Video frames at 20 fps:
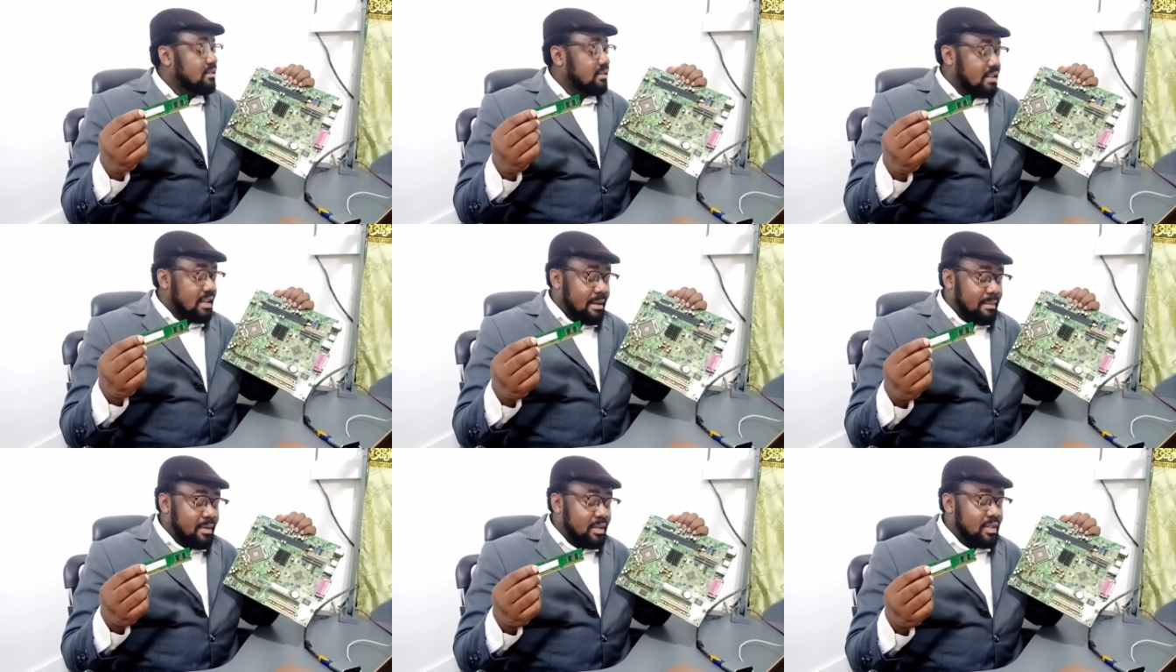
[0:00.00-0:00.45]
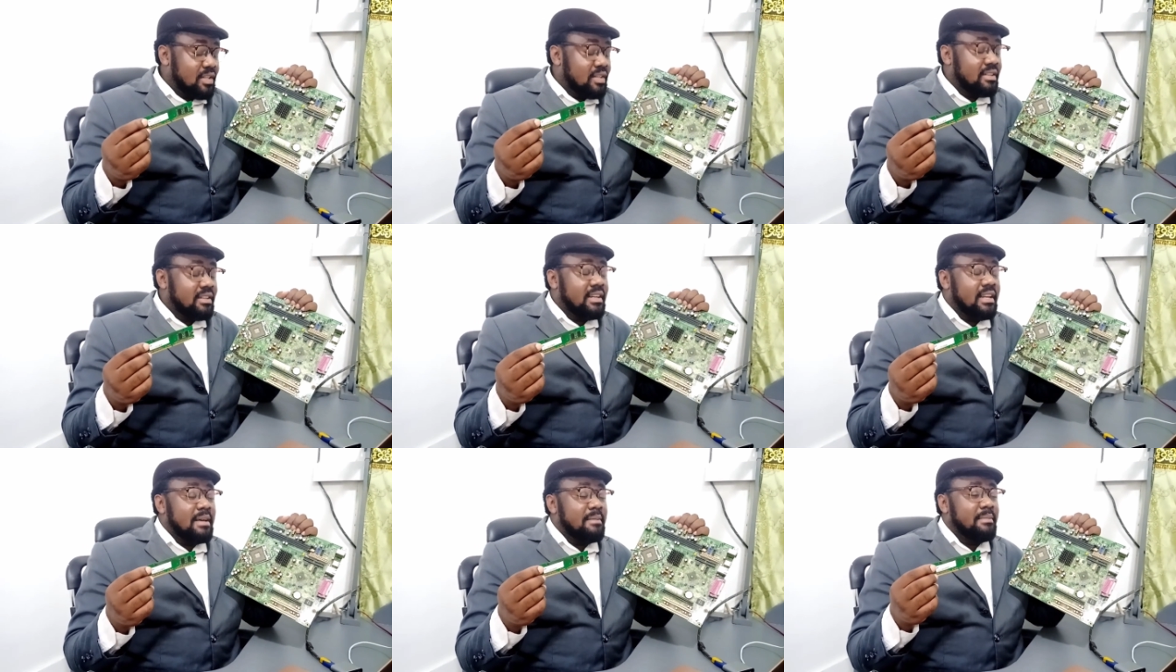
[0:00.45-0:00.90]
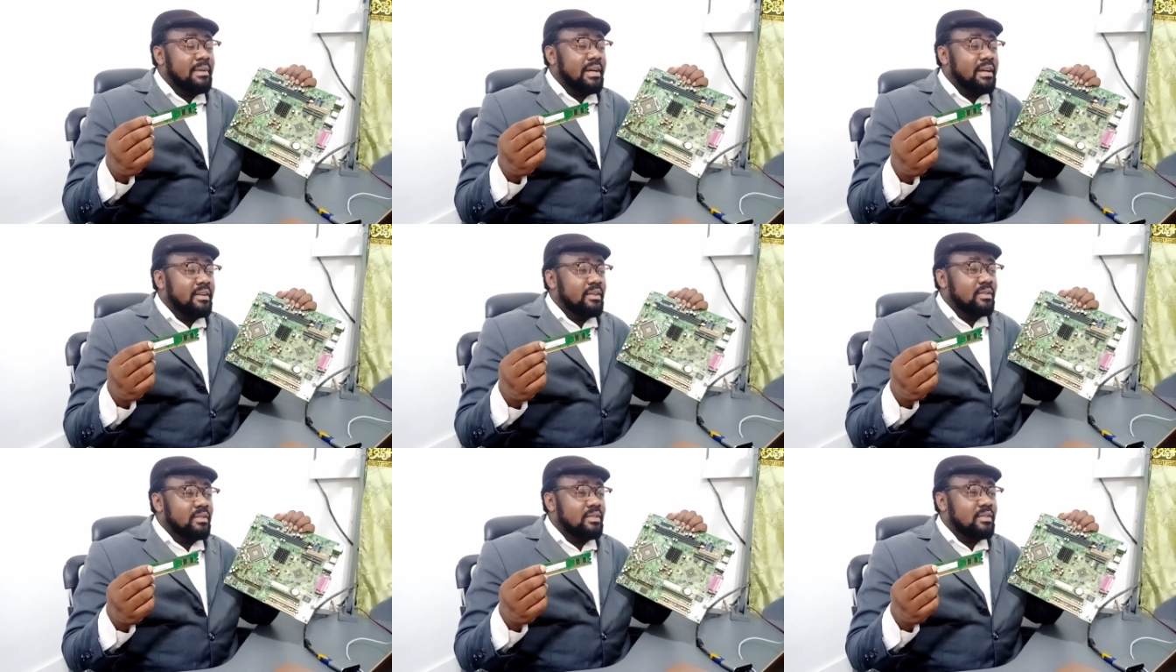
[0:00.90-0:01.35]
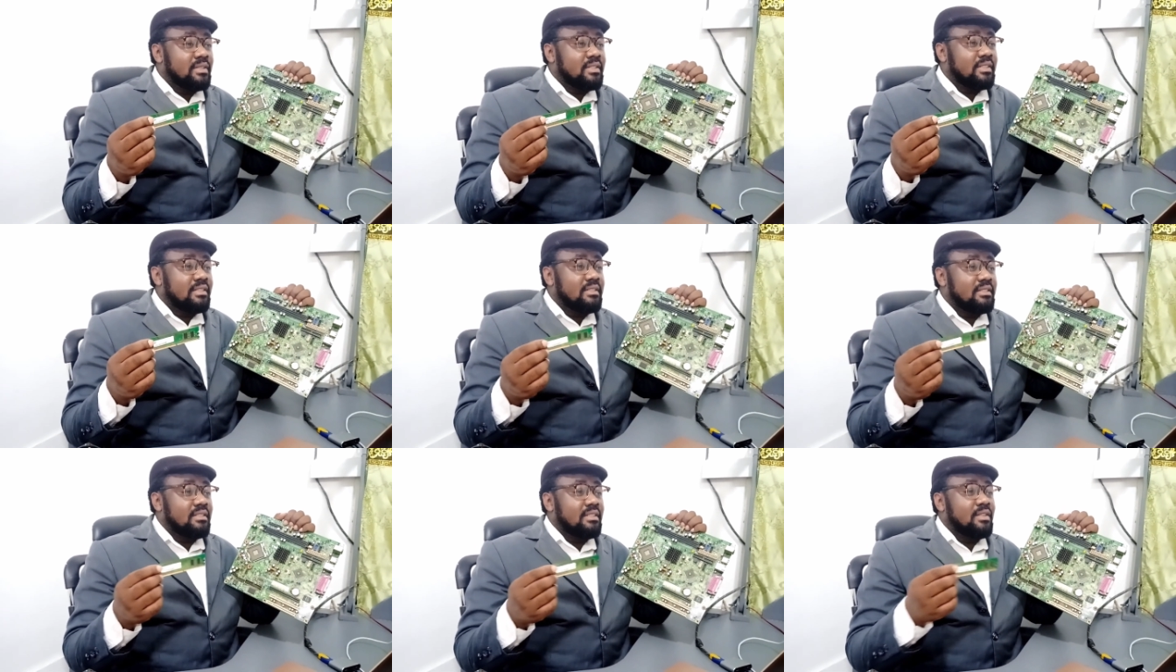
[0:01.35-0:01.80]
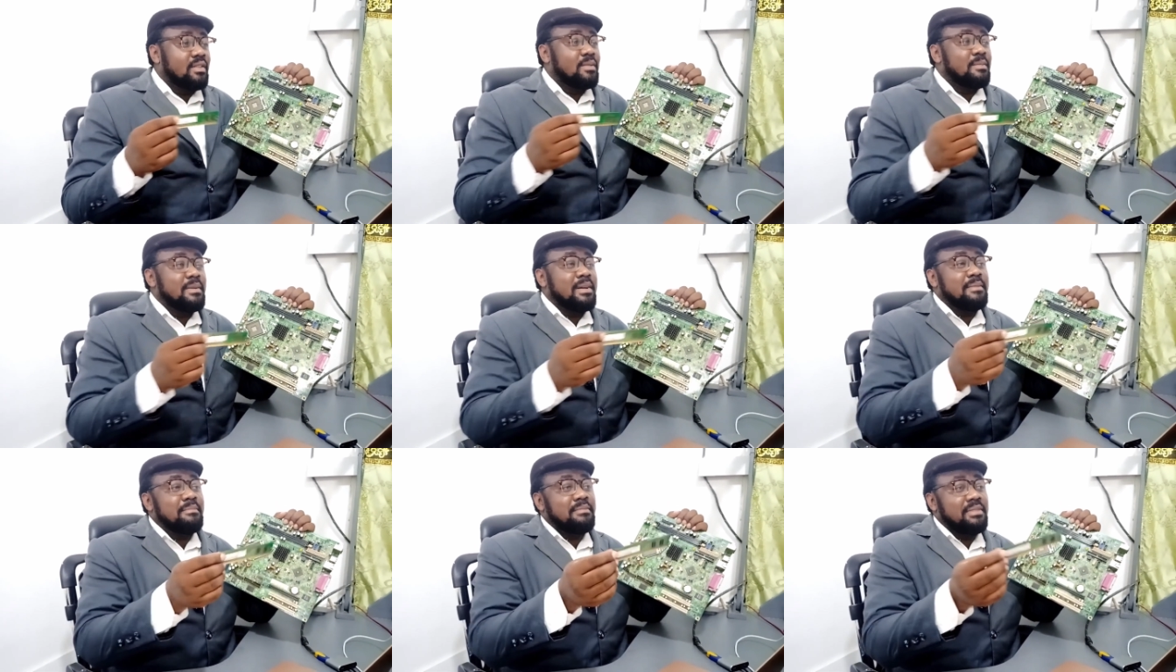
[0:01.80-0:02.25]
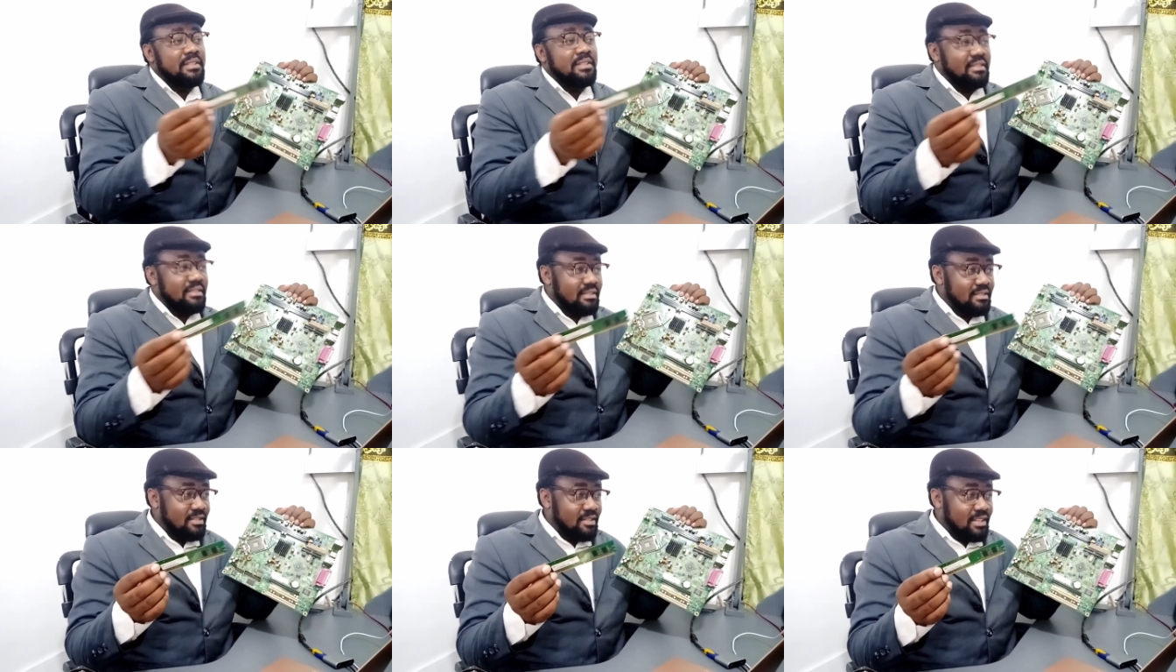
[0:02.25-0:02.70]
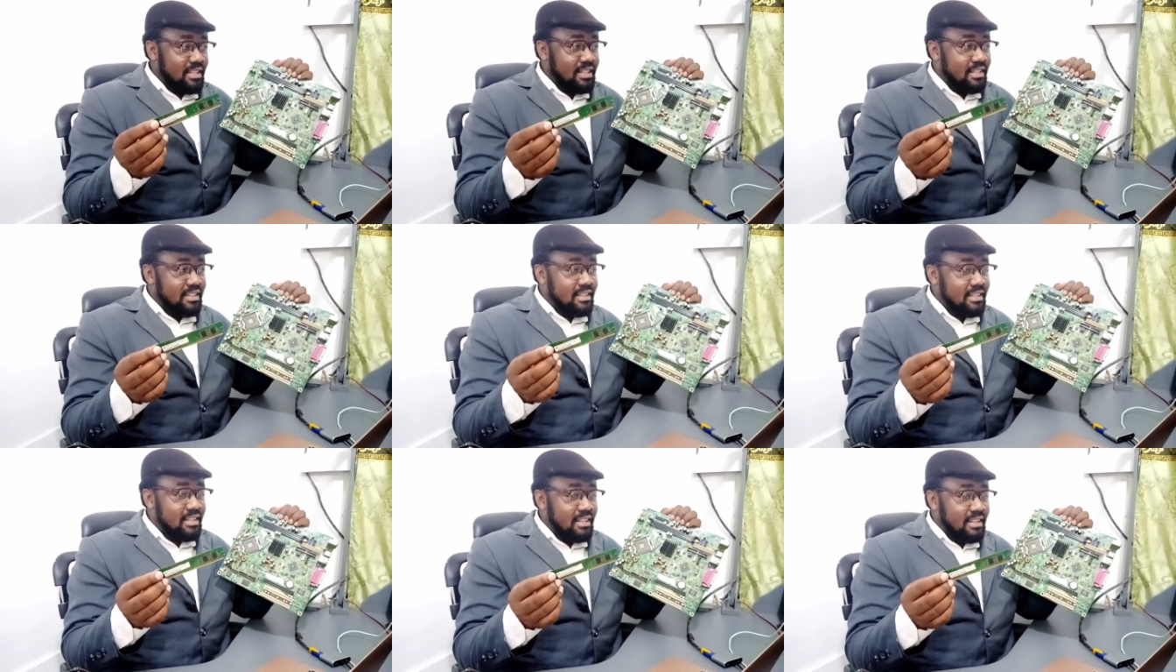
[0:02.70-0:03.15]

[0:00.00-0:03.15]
I'm not talking about human beings, okay?